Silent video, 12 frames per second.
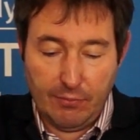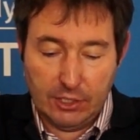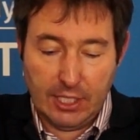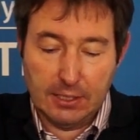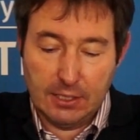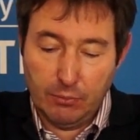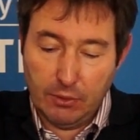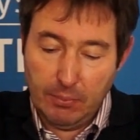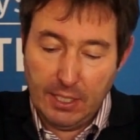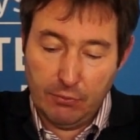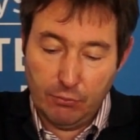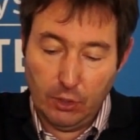sense that would
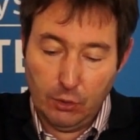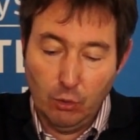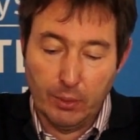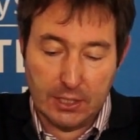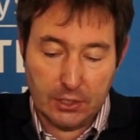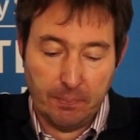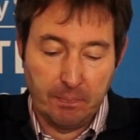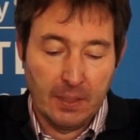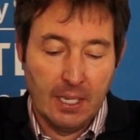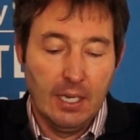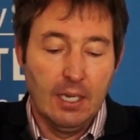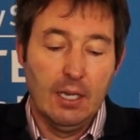mean for humans.
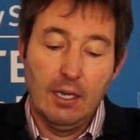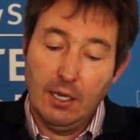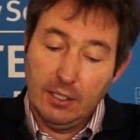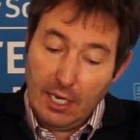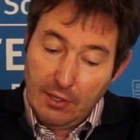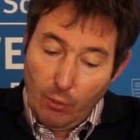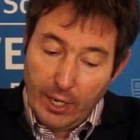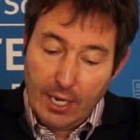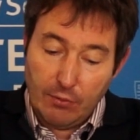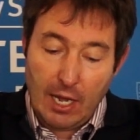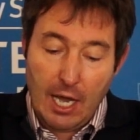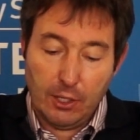Another way
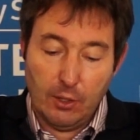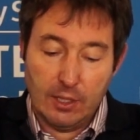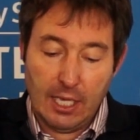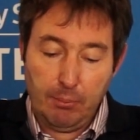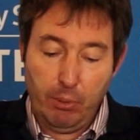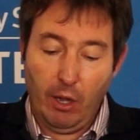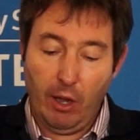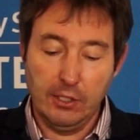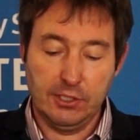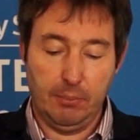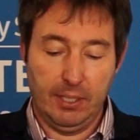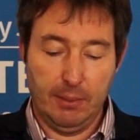of arguing that
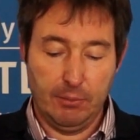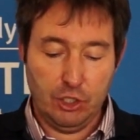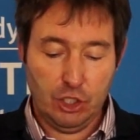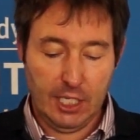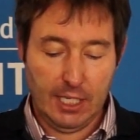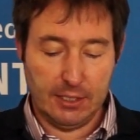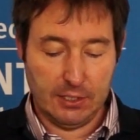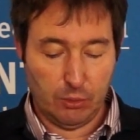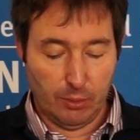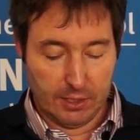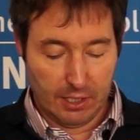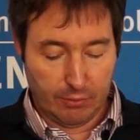plausibly machines
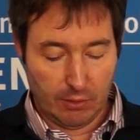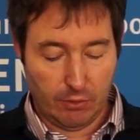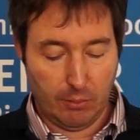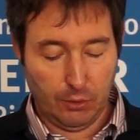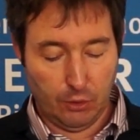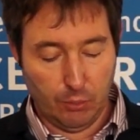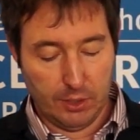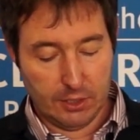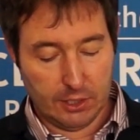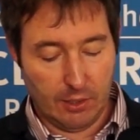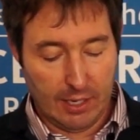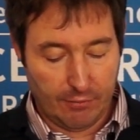will differ from
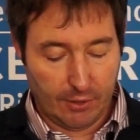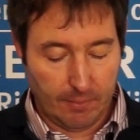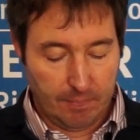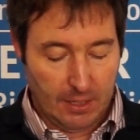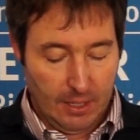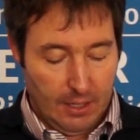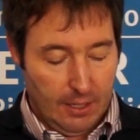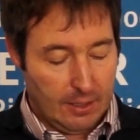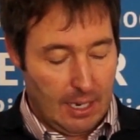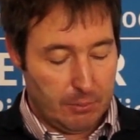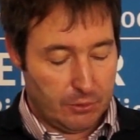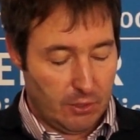humans, however,
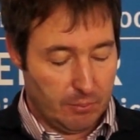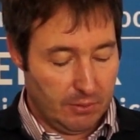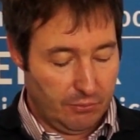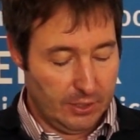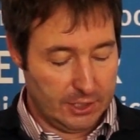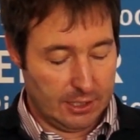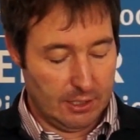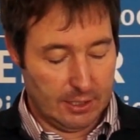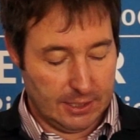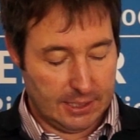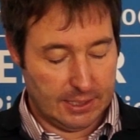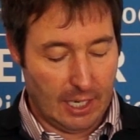comes from the
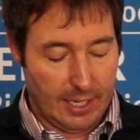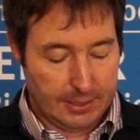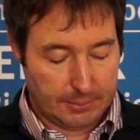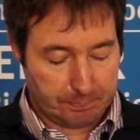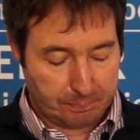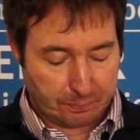physicalist side.